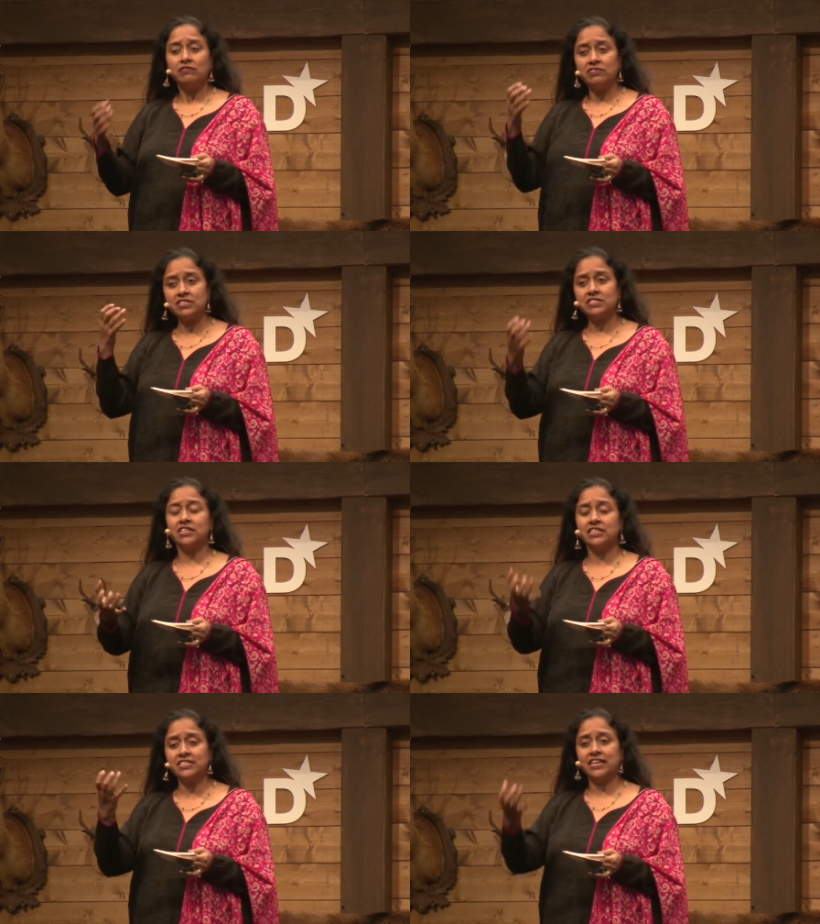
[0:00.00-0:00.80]
We
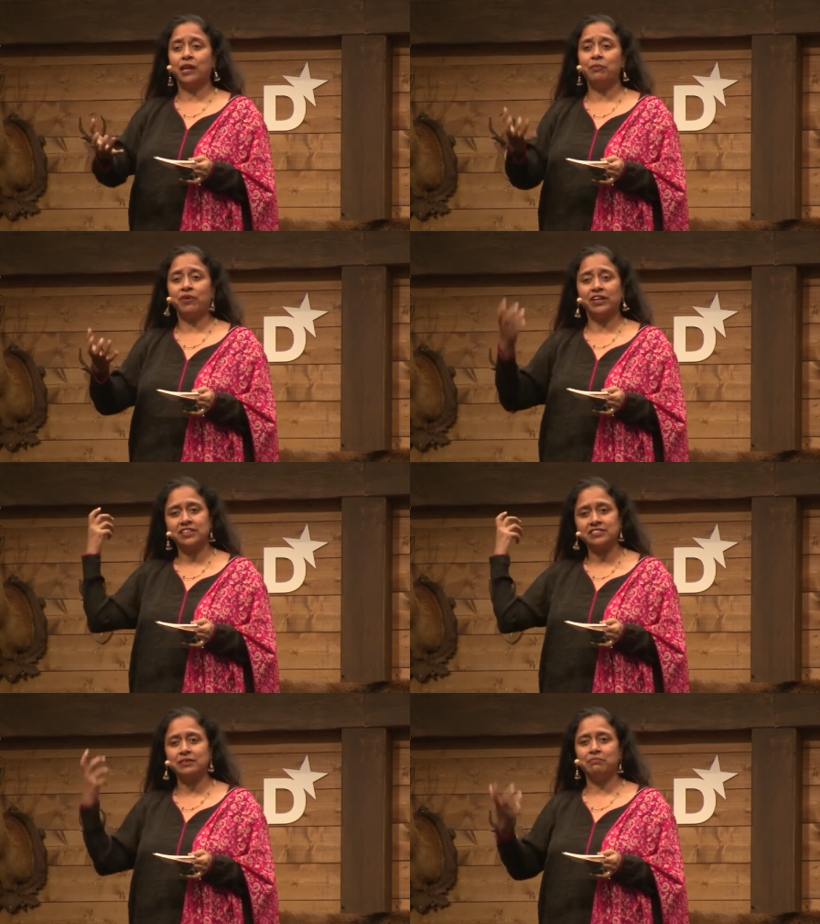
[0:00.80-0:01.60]
still celebrate
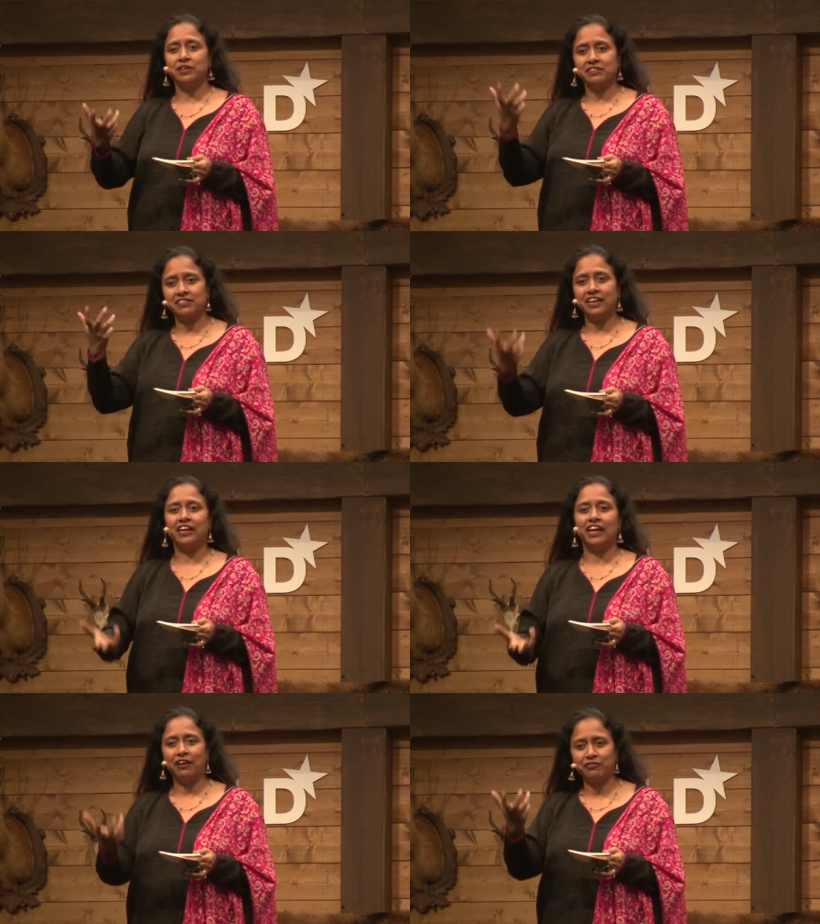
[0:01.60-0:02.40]
the symbols they
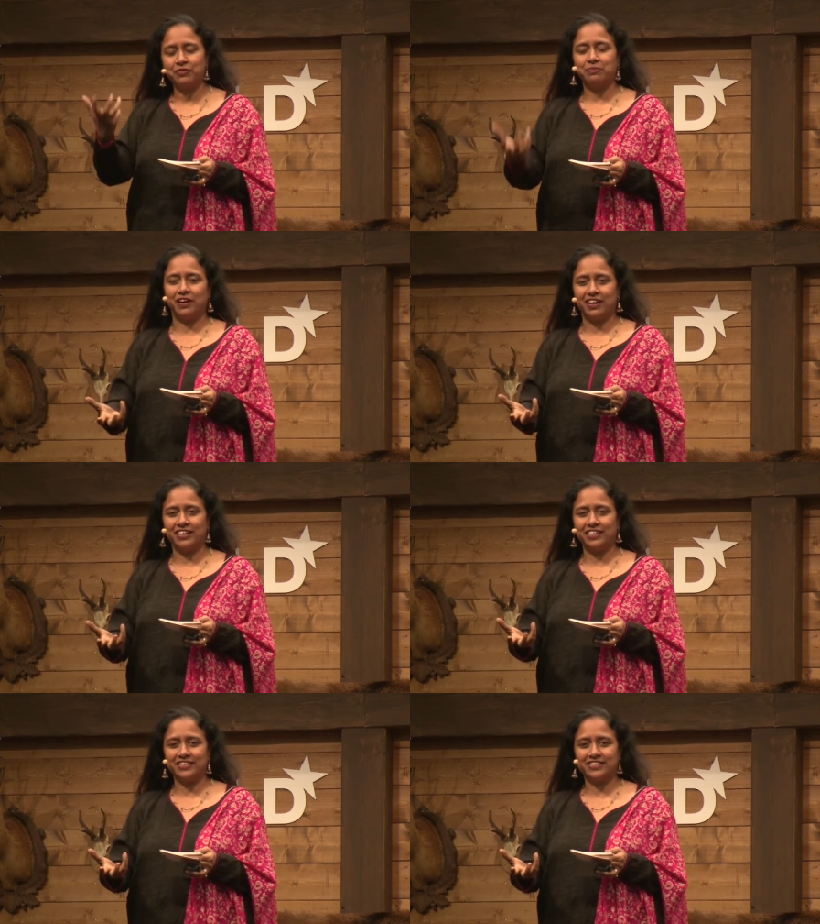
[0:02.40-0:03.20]
left
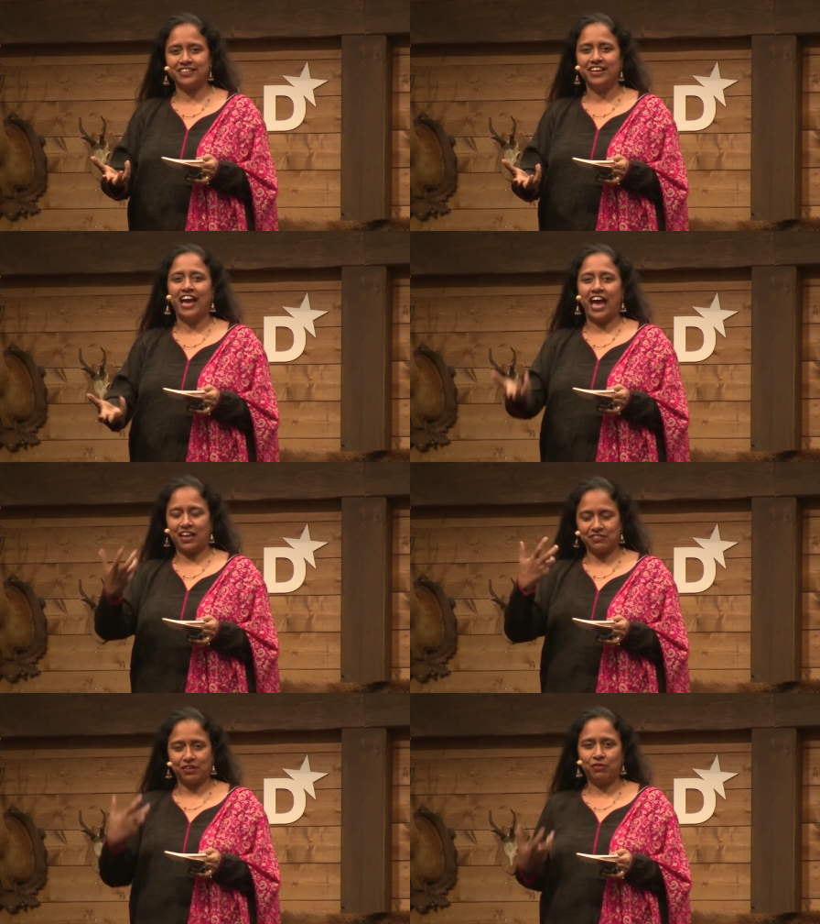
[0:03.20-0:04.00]
behind
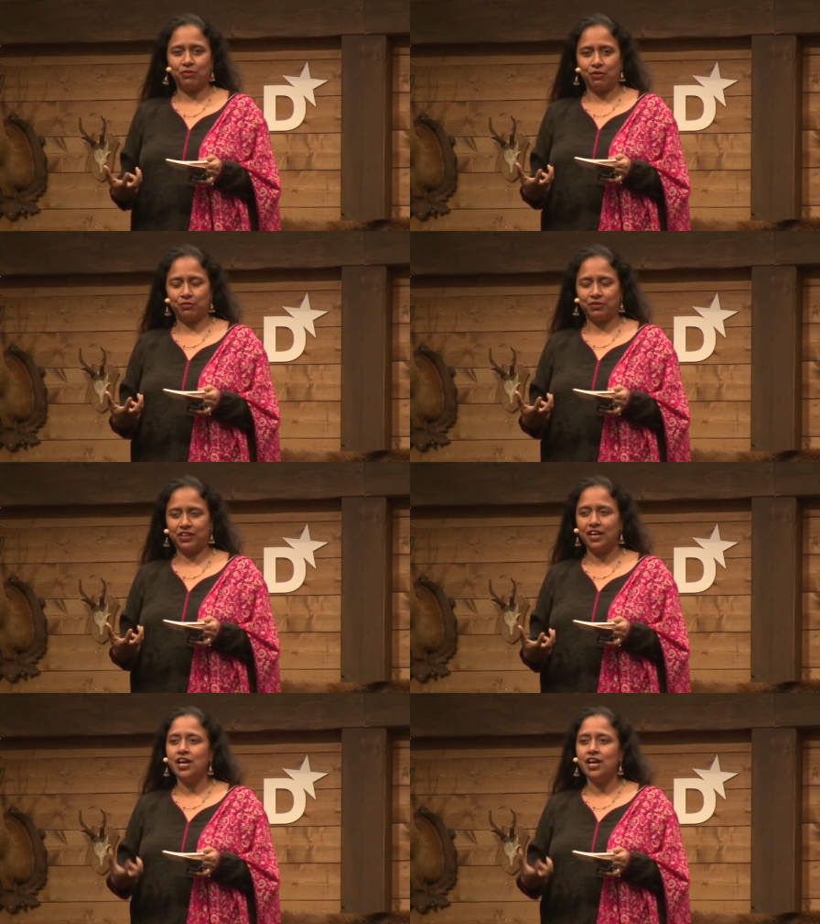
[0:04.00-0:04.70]
as our own.